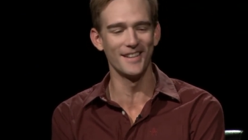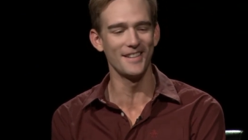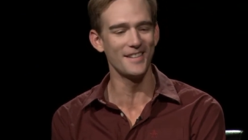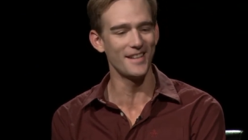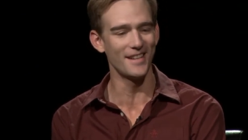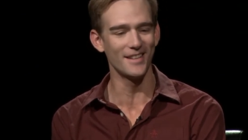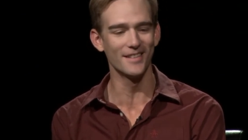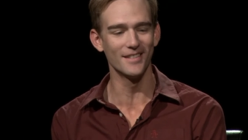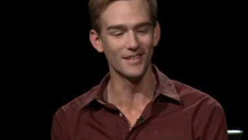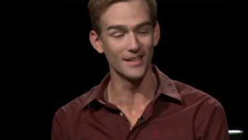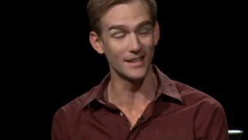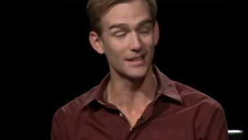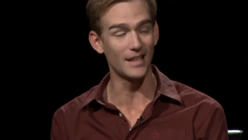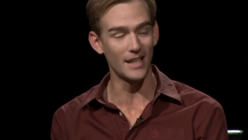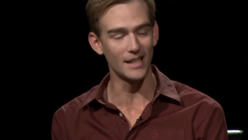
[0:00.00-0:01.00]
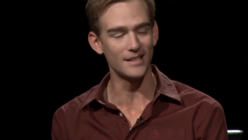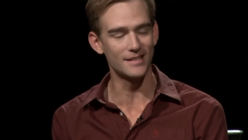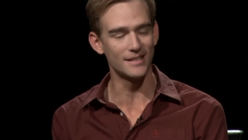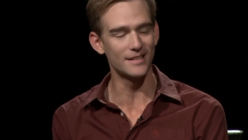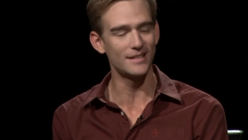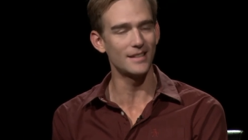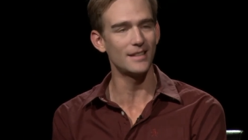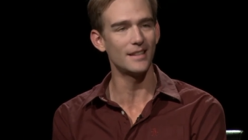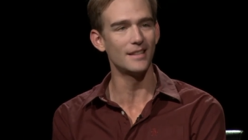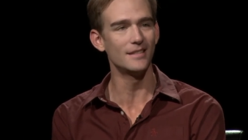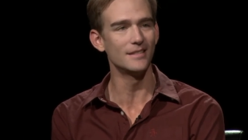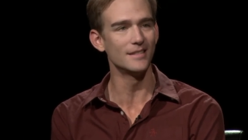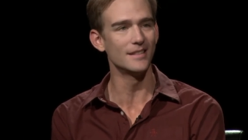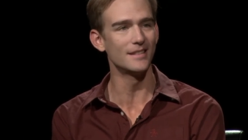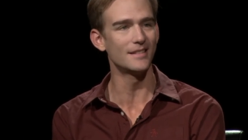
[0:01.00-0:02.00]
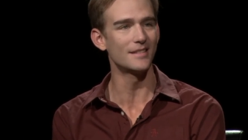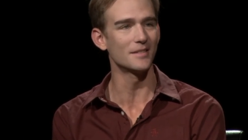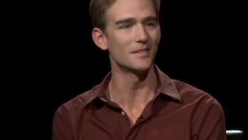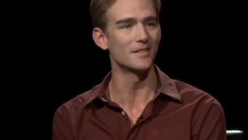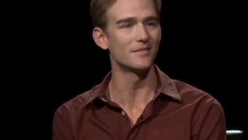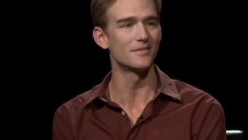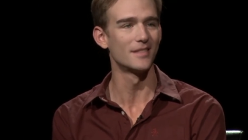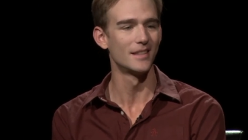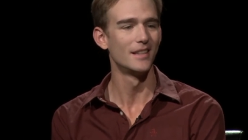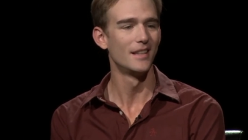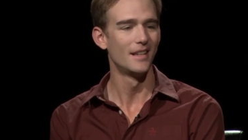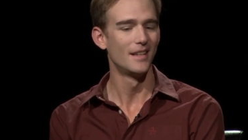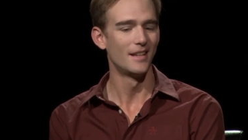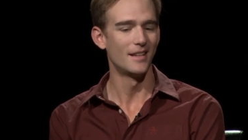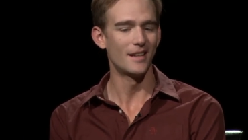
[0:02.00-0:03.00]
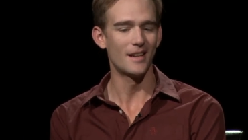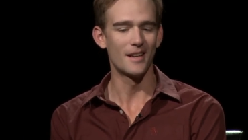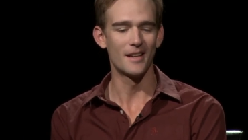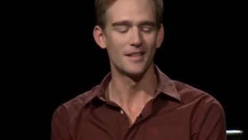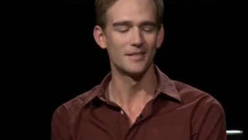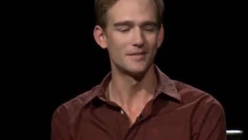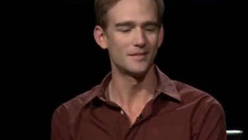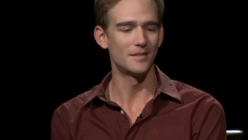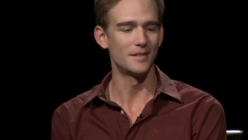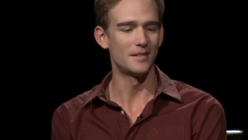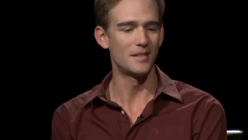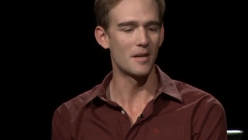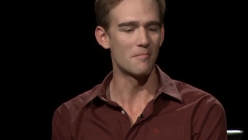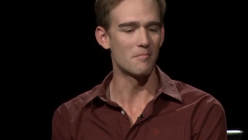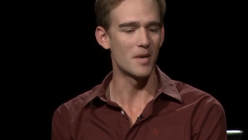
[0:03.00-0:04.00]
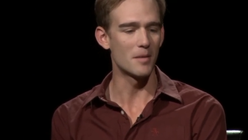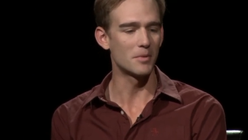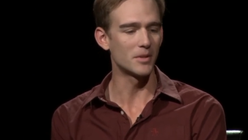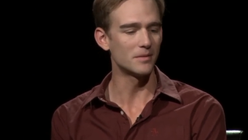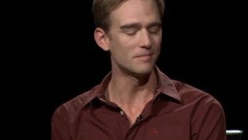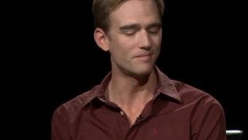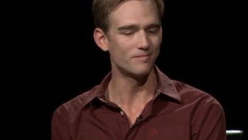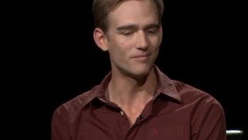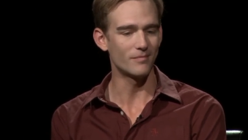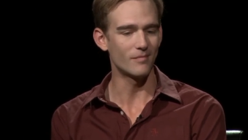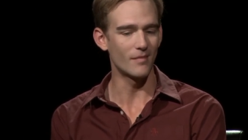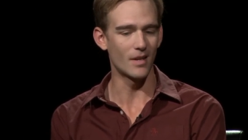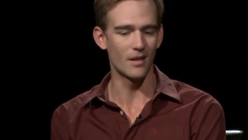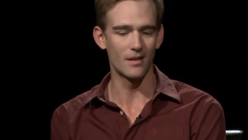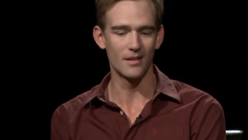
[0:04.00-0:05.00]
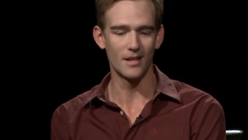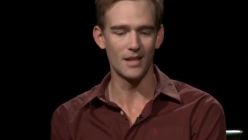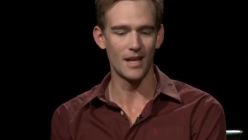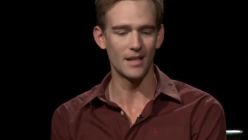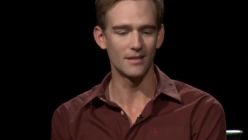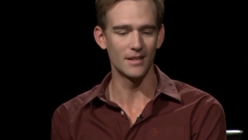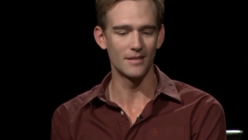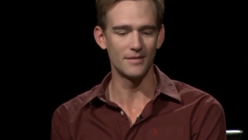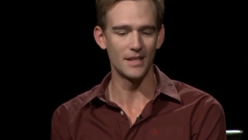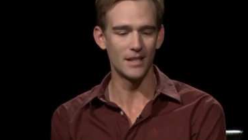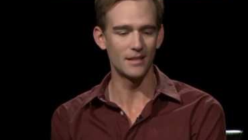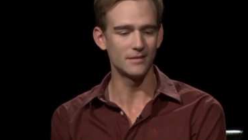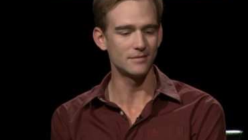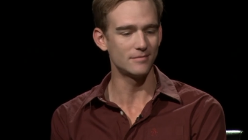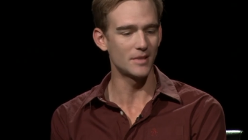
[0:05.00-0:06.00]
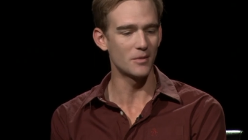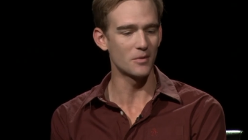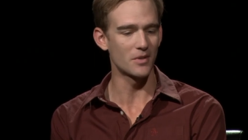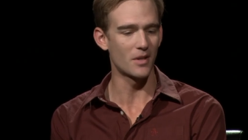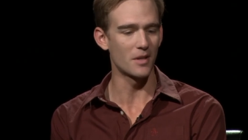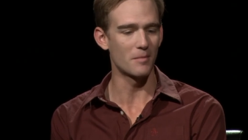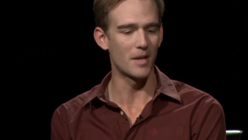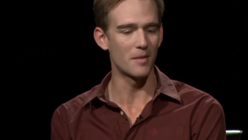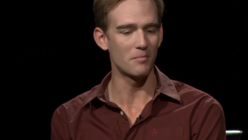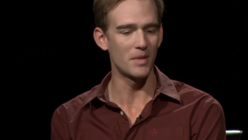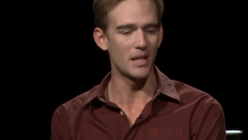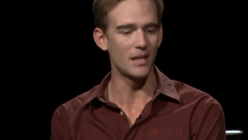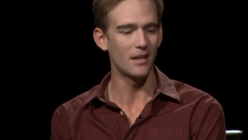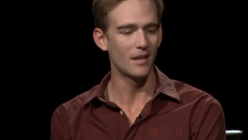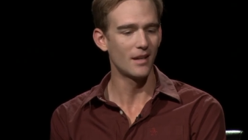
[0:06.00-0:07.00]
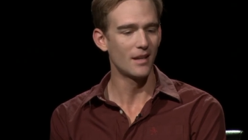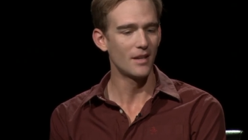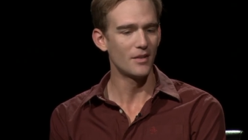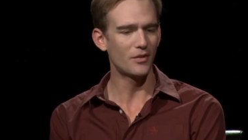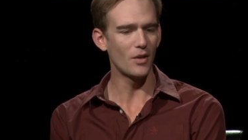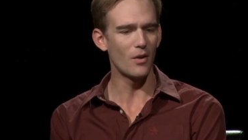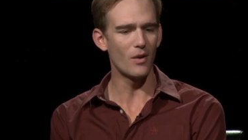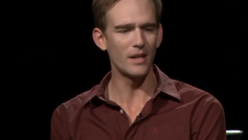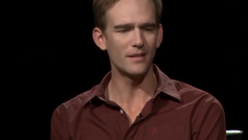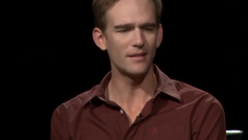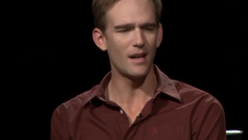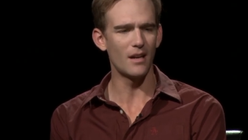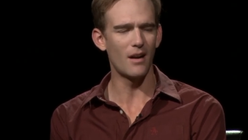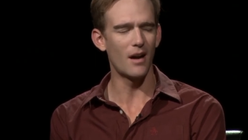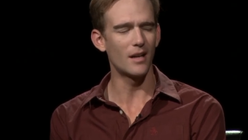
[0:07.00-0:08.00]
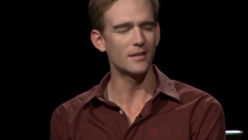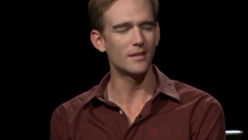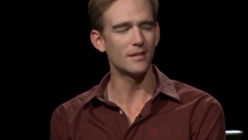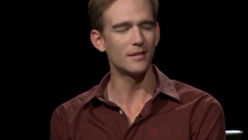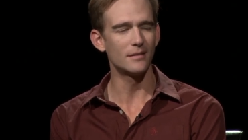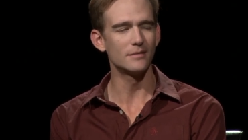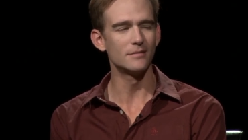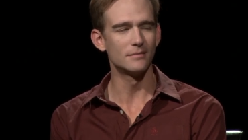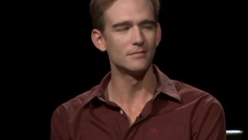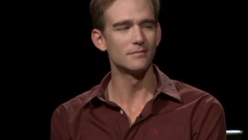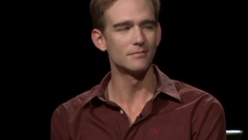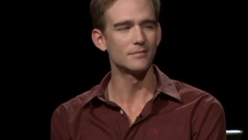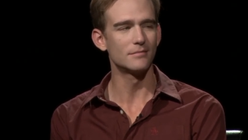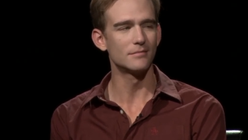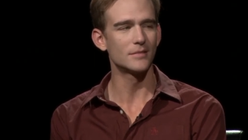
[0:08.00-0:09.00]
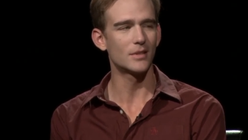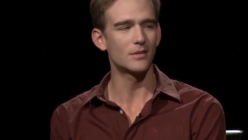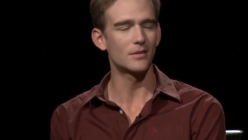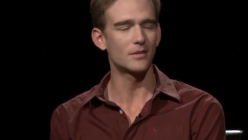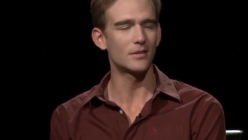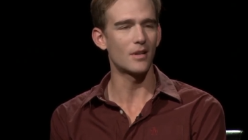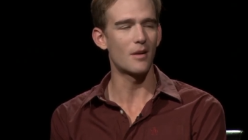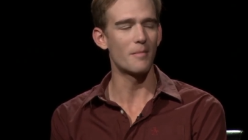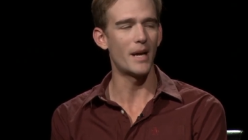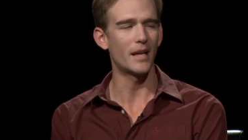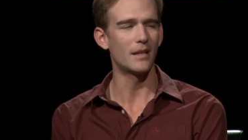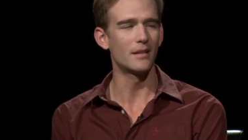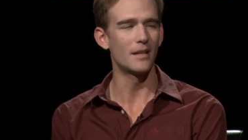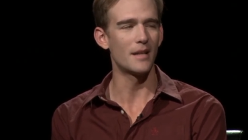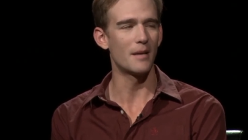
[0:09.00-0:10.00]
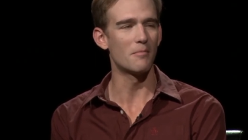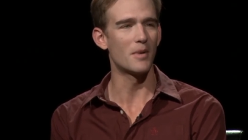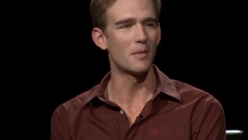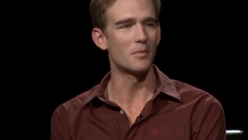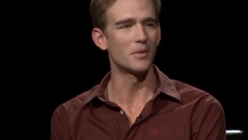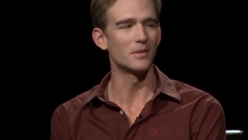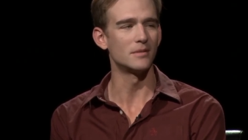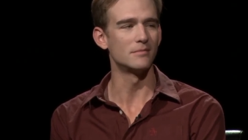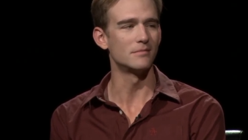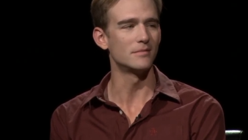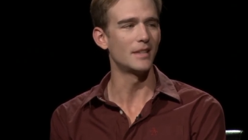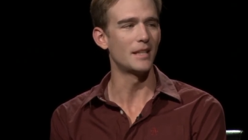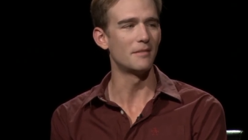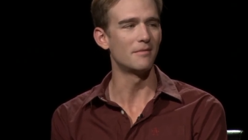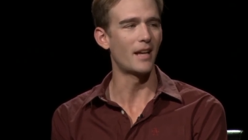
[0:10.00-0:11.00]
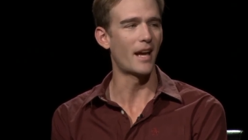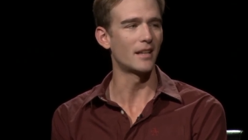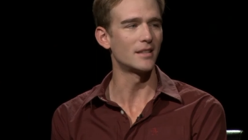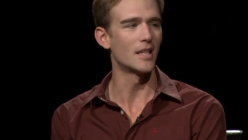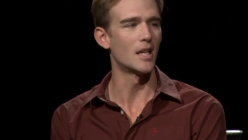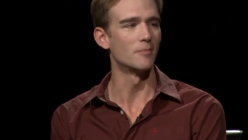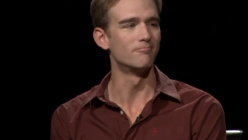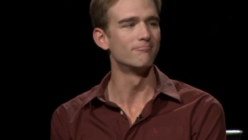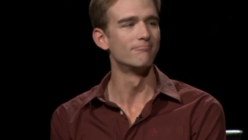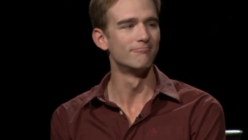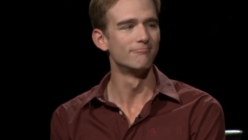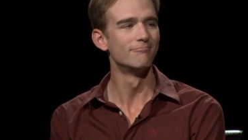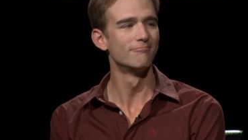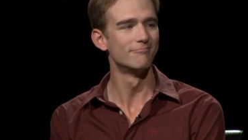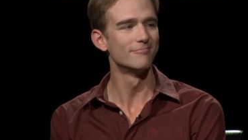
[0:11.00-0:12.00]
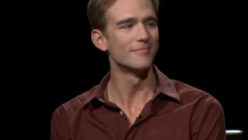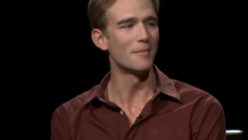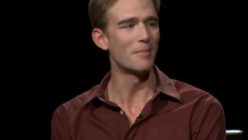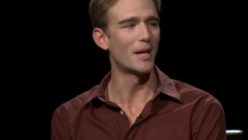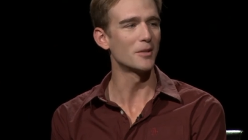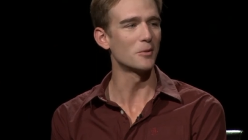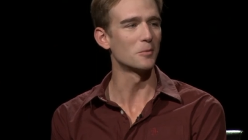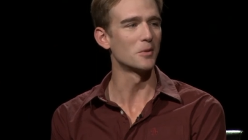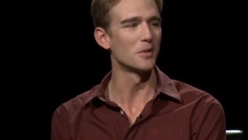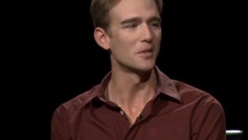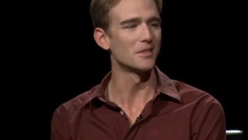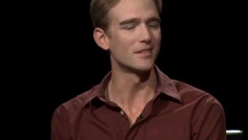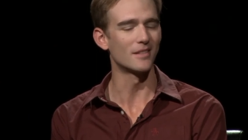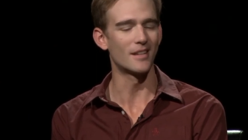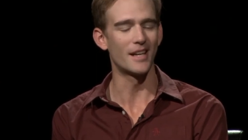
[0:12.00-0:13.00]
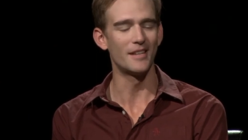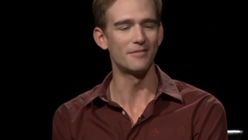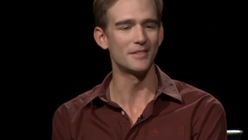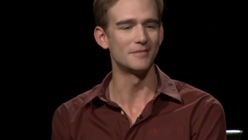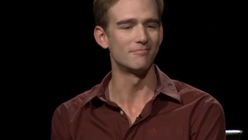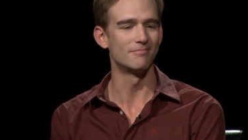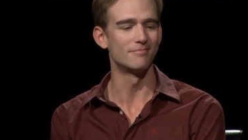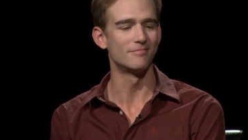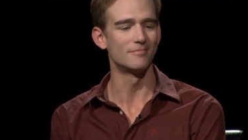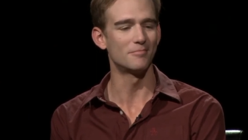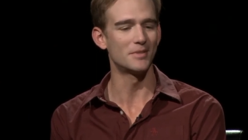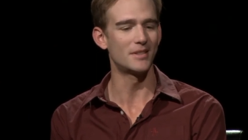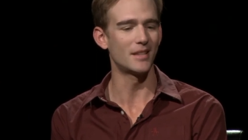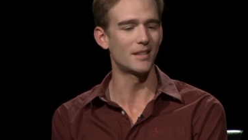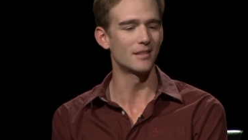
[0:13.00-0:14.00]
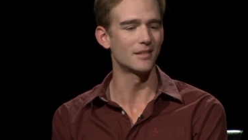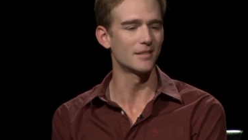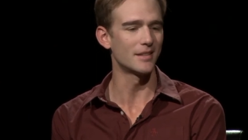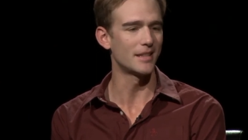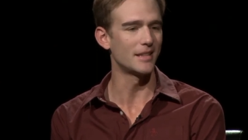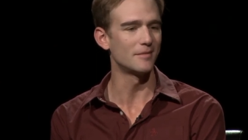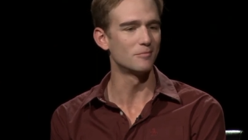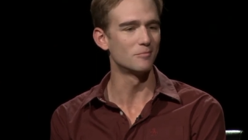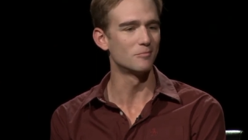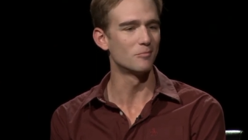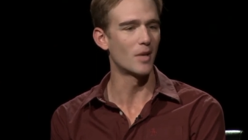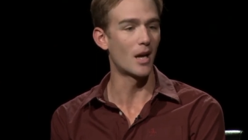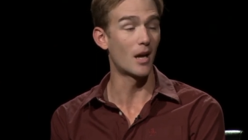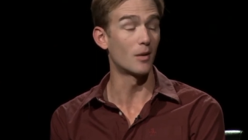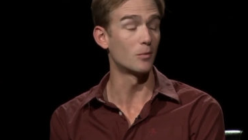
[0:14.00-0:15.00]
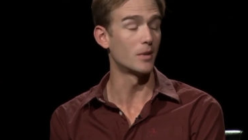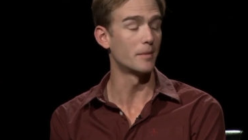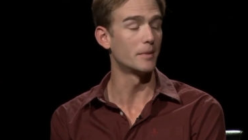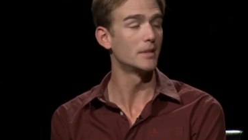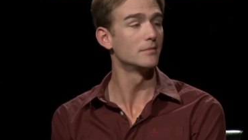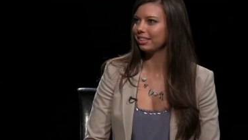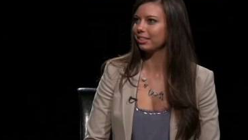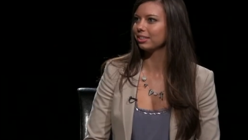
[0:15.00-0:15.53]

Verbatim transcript: that that like I existed in this sort of uh, dumb bubble uh, that I lived in that was all about me. So it's not hard to crawl back into that bubble and, and act dumb about the world and life, and particularly uh, women.